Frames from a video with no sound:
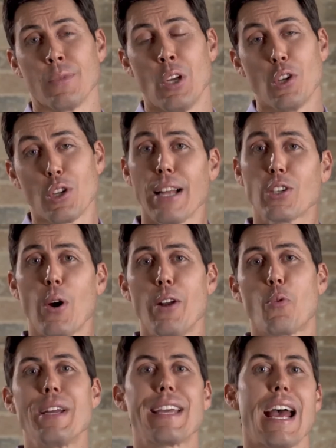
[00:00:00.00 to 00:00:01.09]
So let's go ahead and
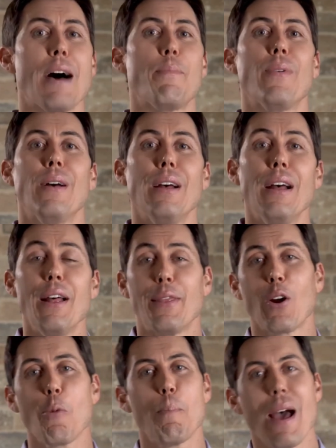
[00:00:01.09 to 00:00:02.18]
recap.
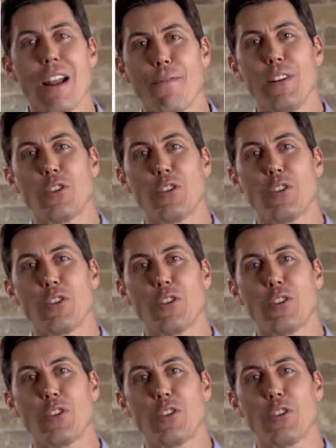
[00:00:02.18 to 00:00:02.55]
There are benefits